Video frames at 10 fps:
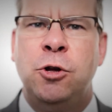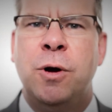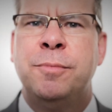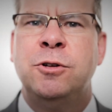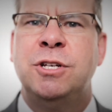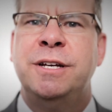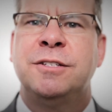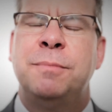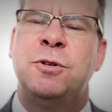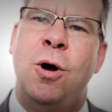UWG,
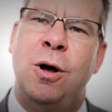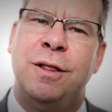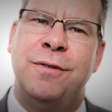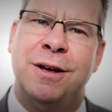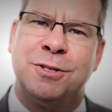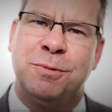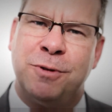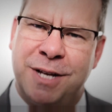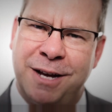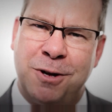it's up to all of us to
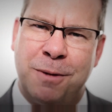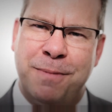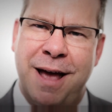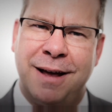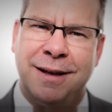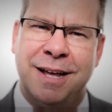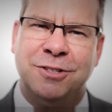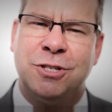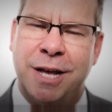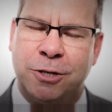protect our pack
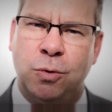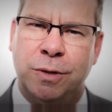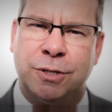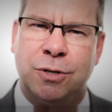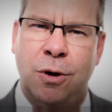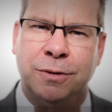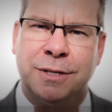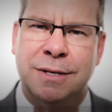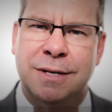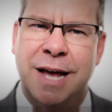against sexual assault.